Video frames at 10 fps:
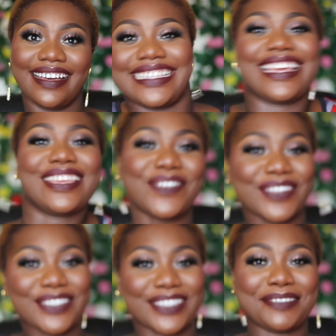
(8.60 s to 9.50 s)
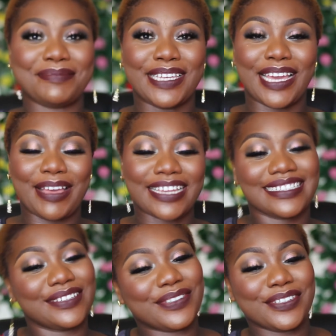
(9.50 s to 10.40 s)
Thank you for joining me. I
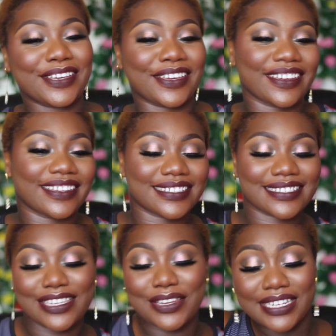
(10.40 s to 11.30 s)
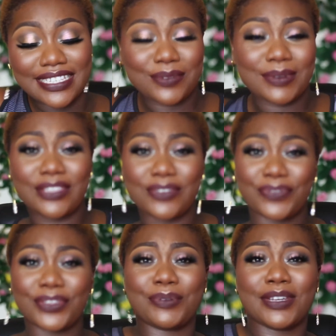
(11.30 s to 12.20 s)
actually feel good. You know, there's a way you
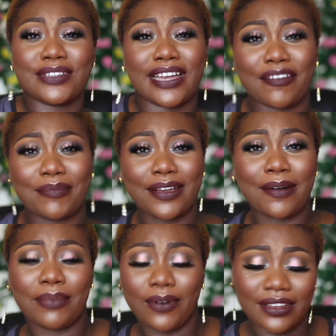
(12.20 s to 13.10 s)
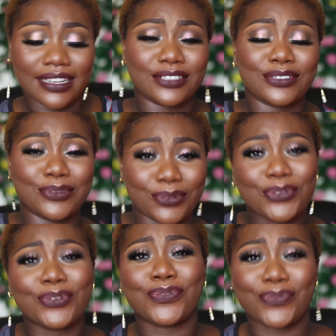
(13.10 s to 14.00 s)
feel when you have makeup on and you know
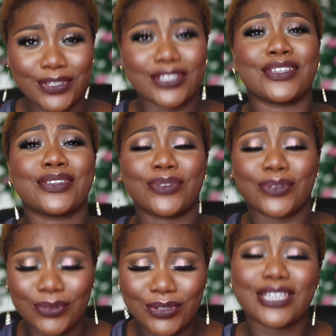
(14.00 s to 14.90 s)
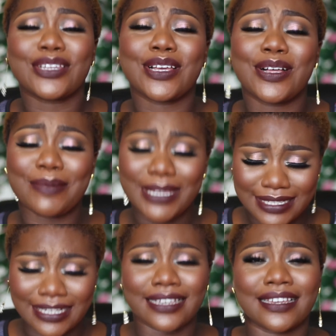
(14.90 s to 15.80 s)
you're looking
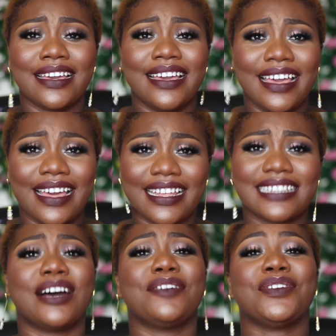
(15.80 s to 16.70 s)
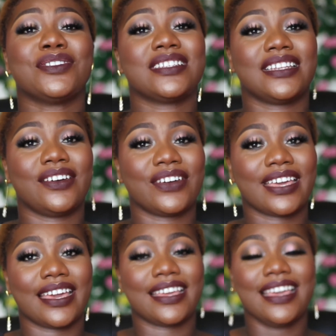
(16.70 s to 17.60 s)
amazing. That's how I feel today,
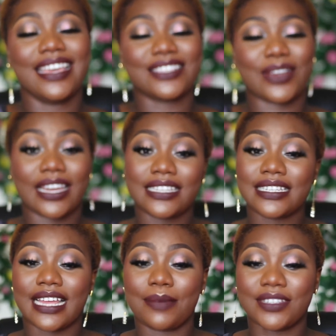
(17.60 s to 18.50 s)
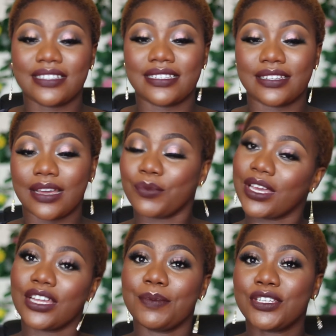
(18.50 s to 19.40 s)
okay? So according to the caption today, we're
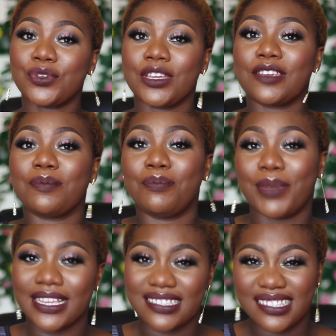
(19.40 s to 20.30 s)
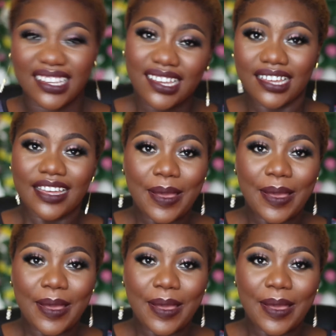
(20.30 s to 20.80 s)
going to be doing basic,